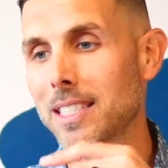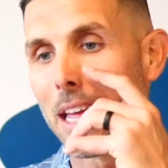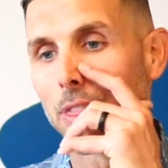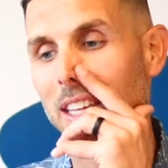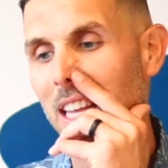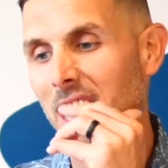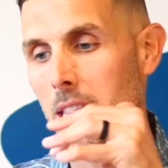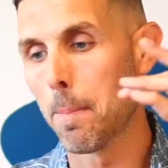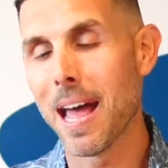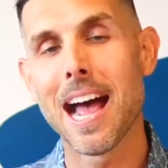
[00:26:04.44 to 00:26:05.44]
I think that in
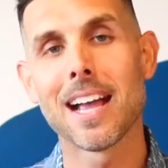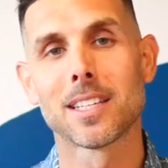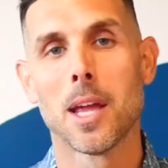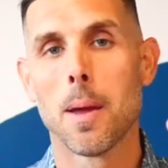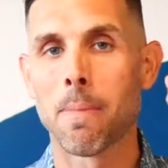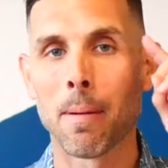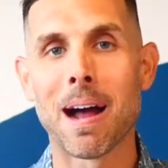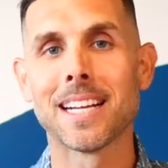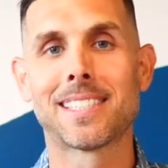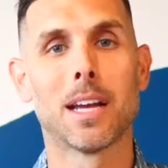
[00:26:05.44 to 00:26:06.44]
the past, my
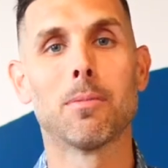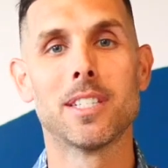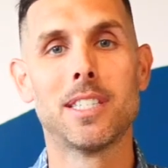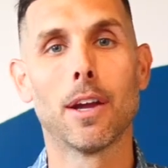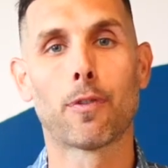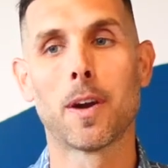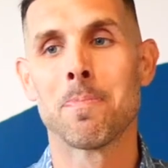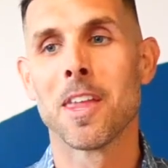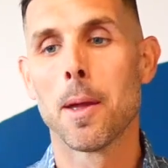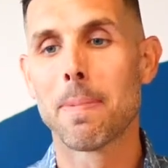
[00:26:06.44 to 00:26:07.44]
mindset was different.
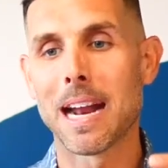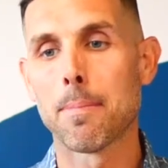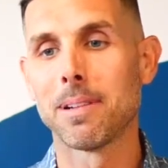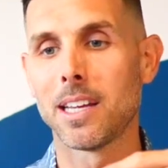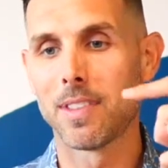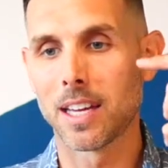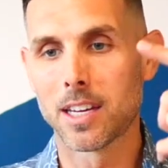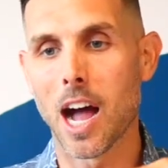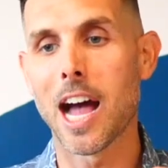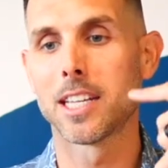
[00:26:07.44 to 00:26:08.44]
But I believe that
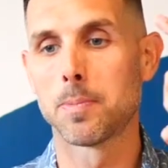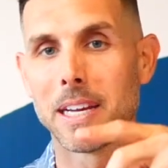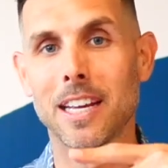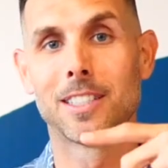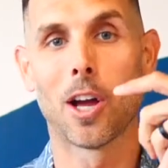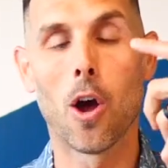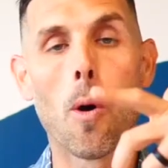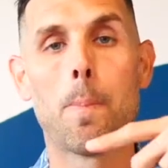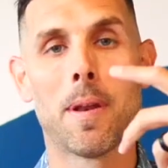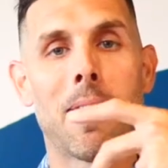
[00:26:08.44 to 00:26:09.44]
God has begun to
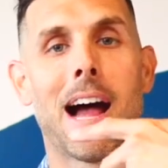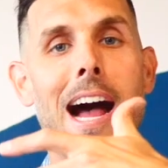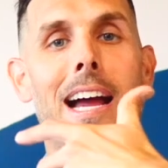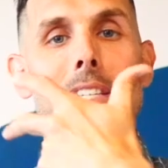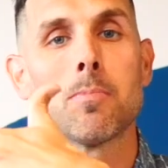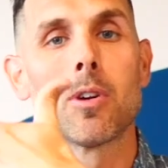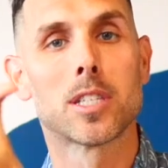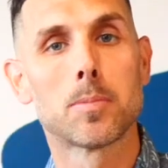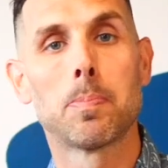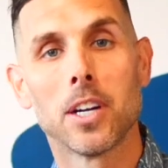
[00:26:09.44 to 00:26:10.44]
open my eyes more
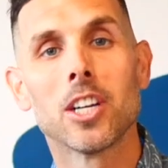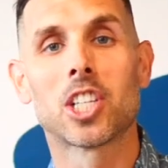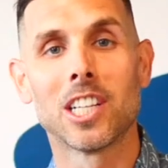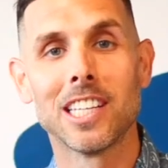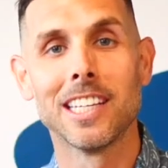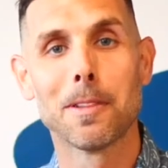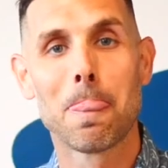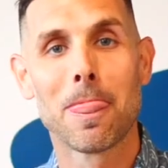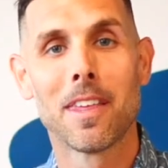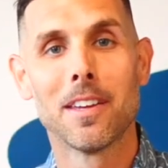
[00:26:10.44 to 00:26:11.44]
spiritually
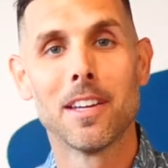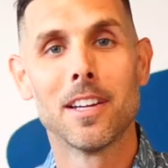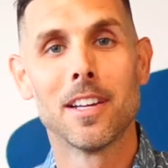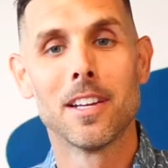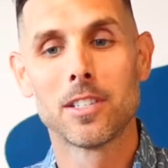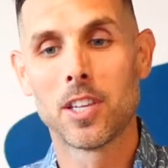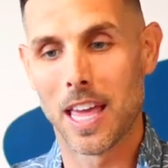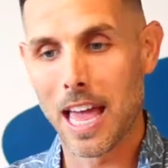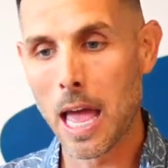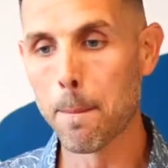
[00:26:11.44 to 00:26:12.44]
to
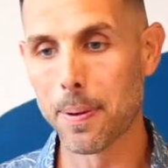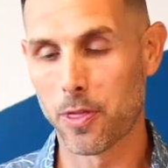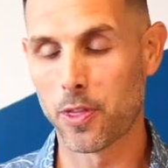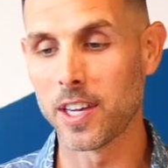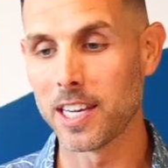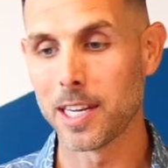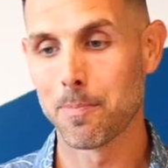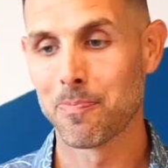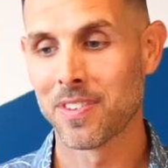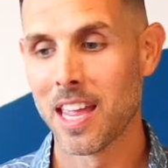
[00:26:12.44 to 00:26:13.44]
the
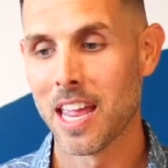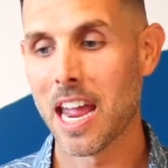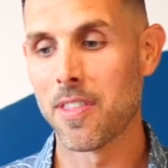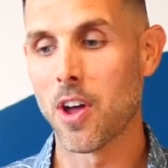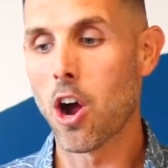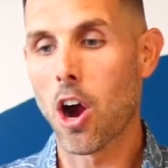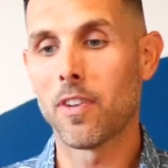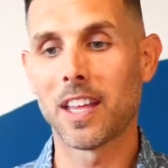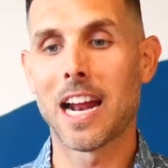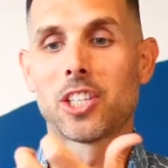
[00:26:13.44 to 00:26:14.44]
empathy and the
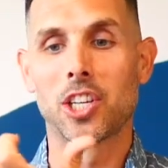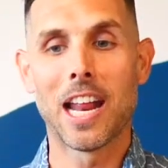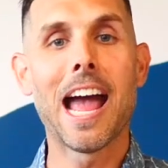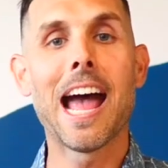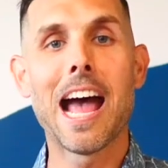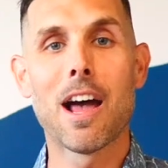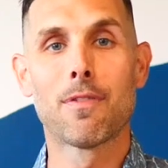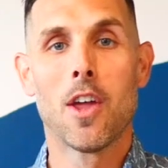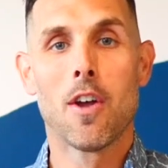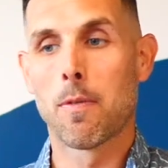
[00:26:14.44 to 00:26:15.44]
heart that I should have
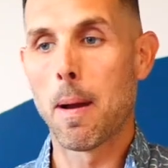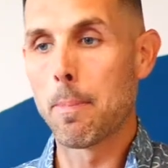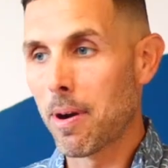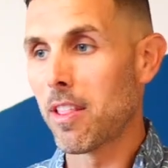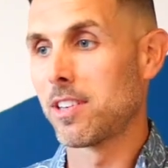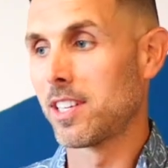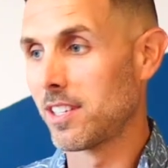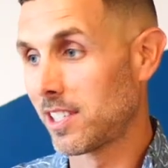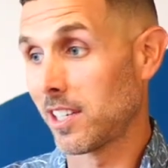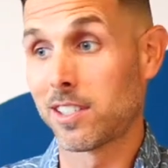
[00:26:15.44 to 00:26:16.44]
for my brothers and
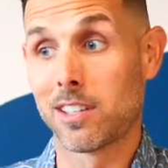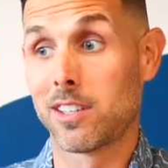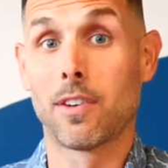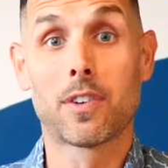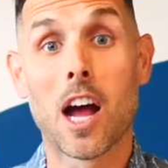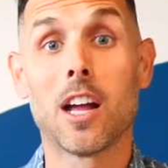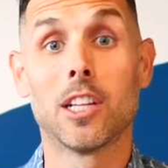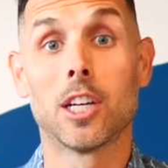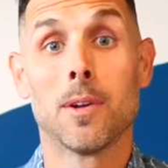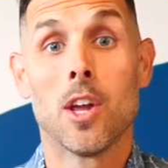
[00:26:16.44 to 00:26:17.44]
sisters of
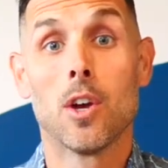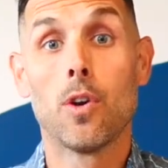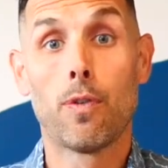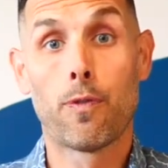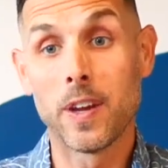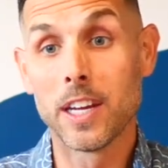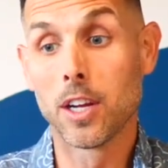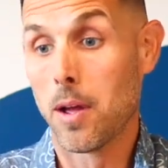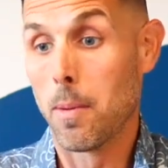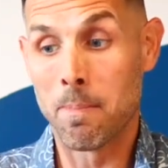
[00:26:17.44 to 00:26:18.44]
color who
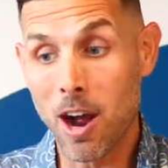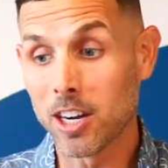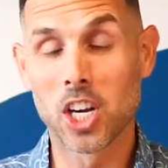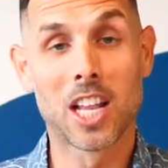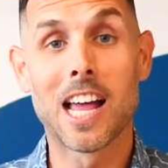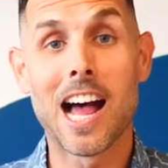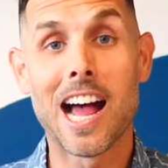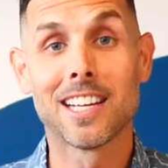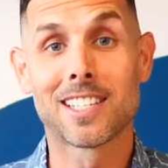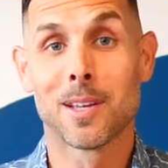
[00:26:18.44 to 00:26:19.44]
feel
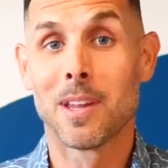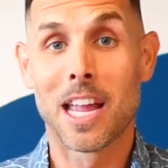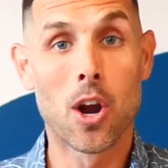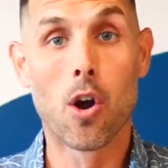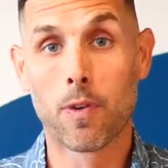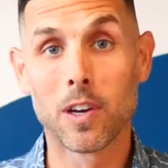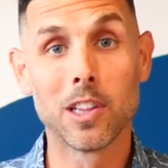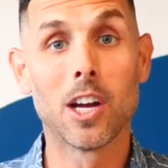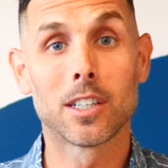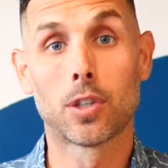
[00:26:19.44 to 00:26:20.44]
marginalized and
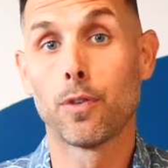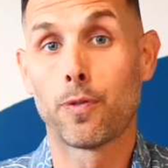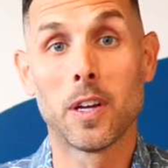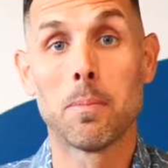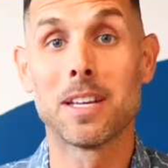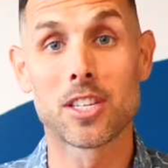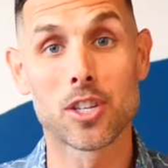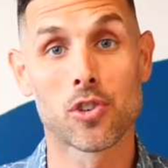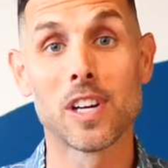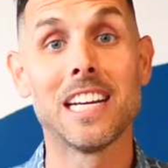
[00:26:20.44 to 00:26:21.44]
overlooked, who feel
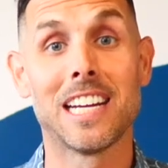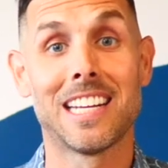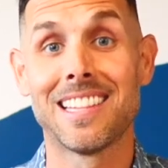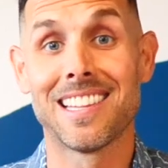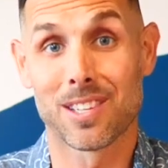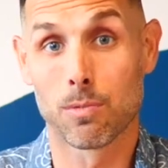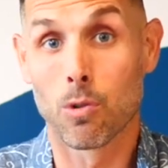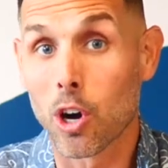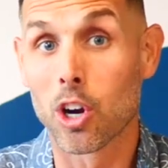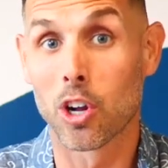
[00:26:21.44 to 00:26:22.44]
mistreated in this
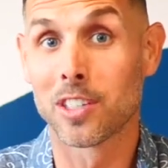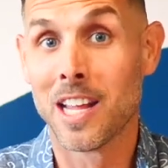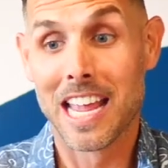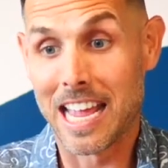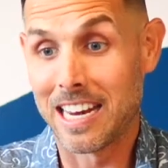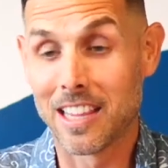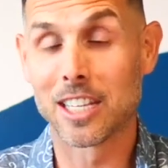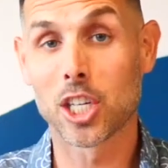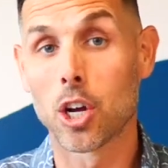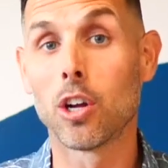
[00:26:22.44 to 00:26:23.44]
world and in
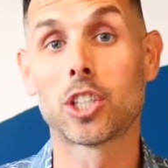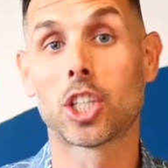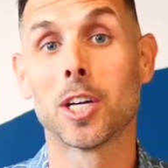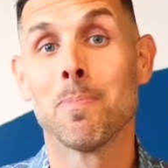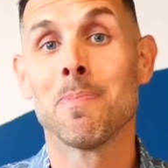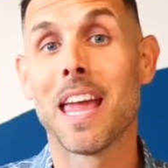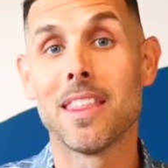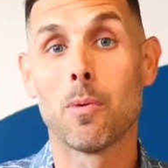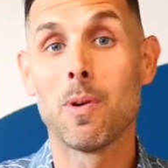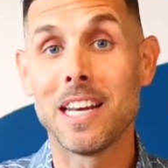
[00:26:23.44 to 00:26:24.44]
this culture,
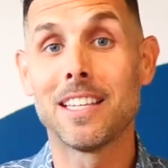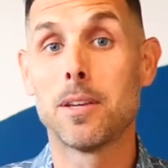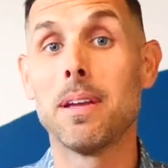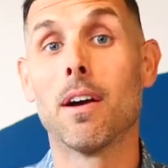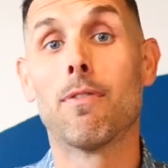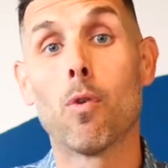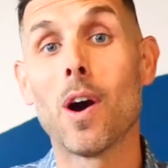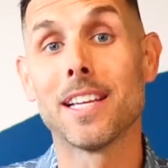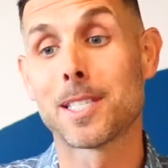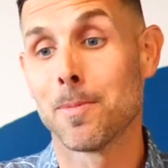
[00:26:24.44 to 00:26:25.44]
and that we need to be a
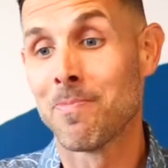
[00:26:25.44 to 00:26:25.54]
voice